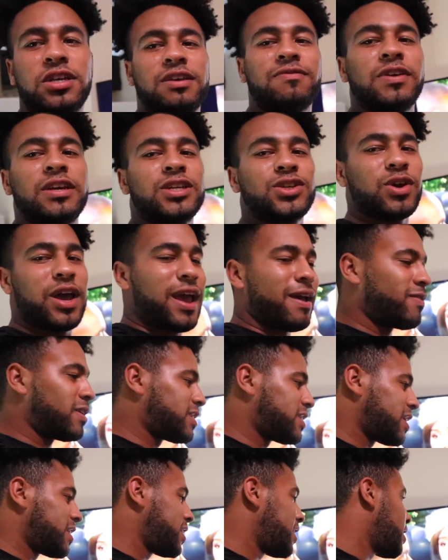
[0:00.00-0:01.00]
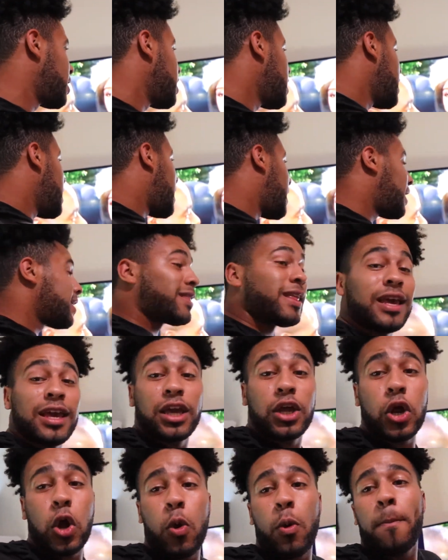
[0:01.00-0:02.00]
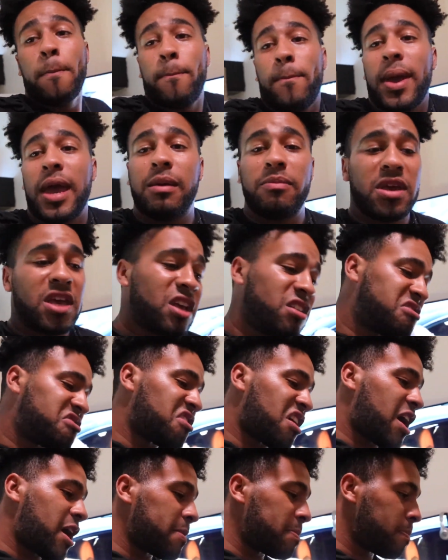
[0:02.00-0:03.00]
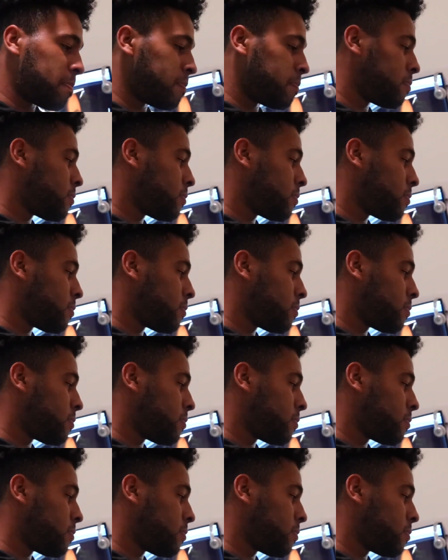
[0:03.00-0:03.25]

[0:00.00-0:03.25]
T V, so I have this in here. And I think, you know, maybe it's time.